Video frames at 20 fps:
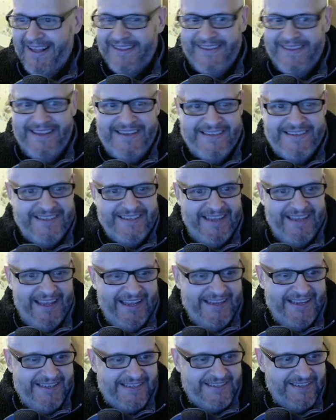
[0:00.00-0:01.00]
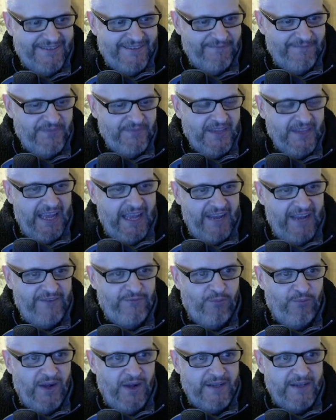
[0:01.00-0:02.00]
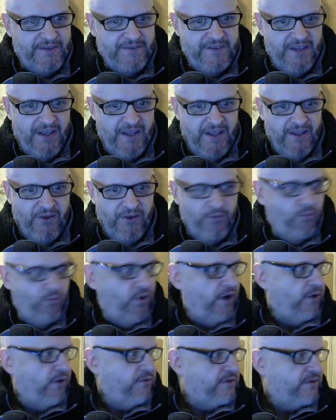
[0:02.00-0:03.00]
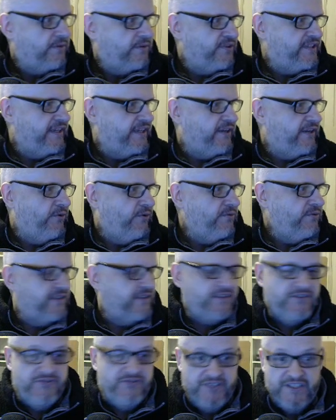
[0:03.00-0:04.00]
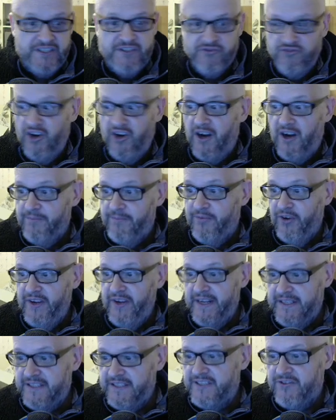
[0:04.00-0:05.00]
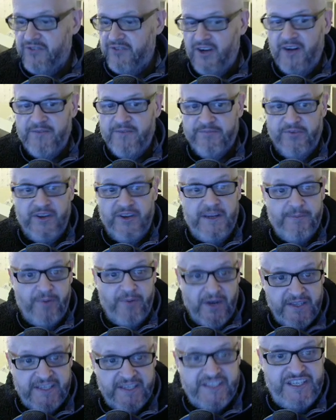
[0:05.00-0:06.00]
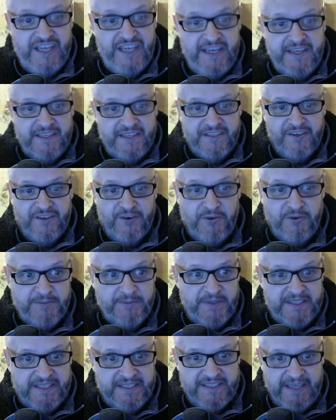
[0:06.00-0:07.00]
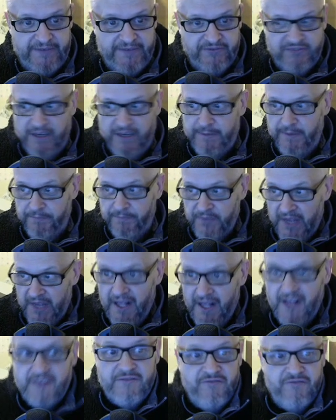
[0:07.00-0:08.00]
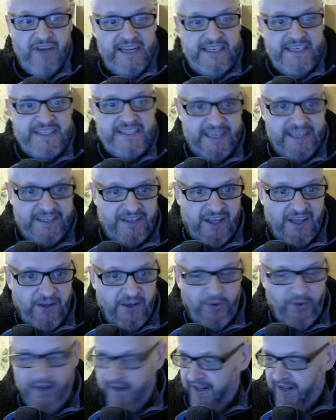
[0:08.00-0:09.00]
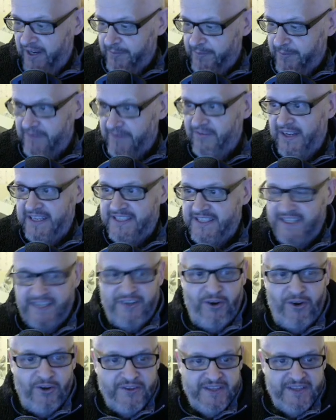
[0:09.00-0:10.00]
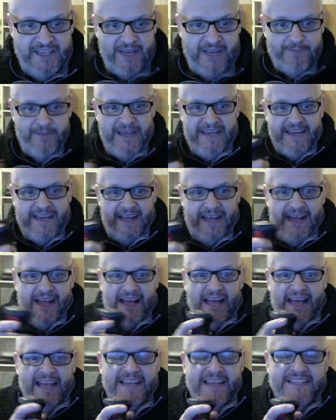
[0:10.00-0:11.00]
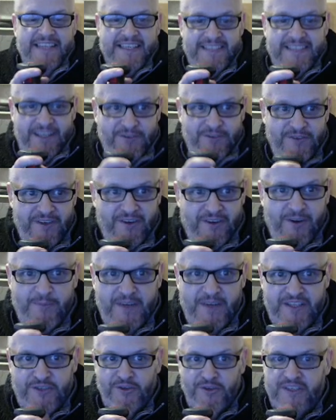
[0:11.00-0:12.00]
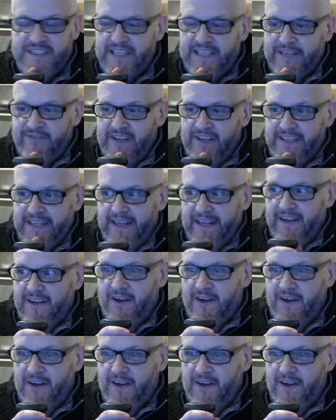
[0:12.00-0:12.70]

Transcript: This is F1 World, what's it called? Just Grand Prix by the genius, of course, Mr. Jeff Crammon. Racing. We are going to be racing on the Amiga A600. I've got my joystick ready. Have